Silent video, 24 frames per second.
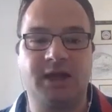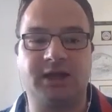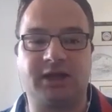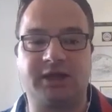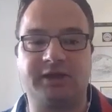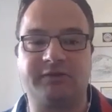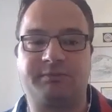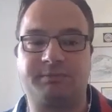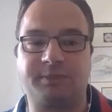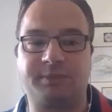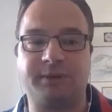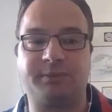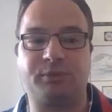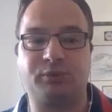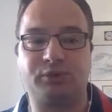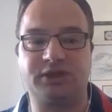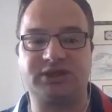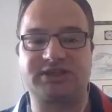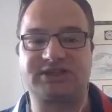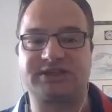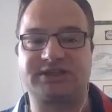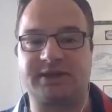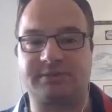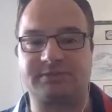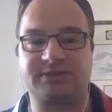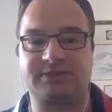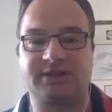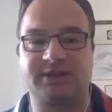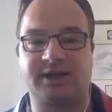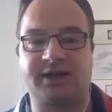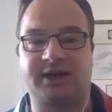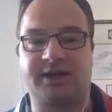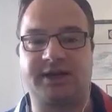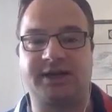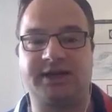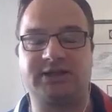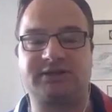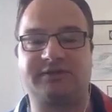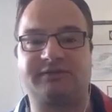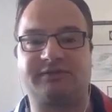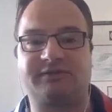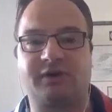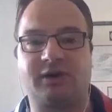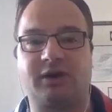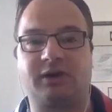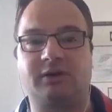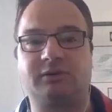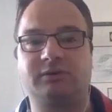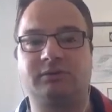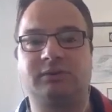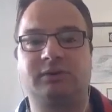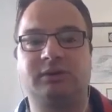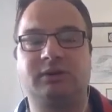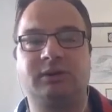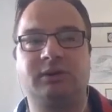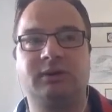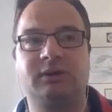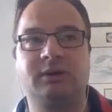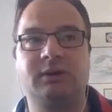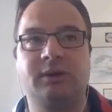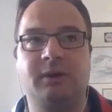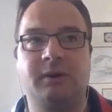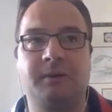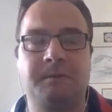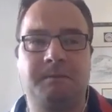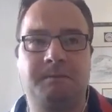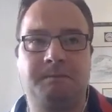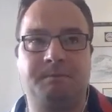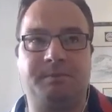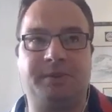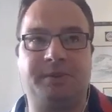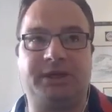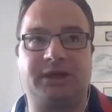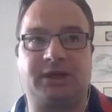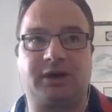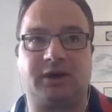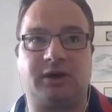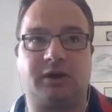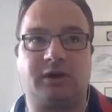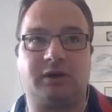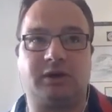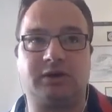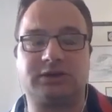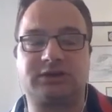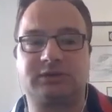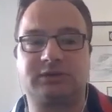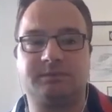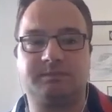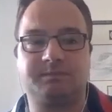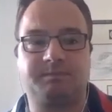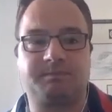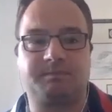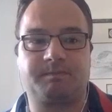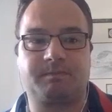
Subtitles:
give people the steps that they need to follow. Because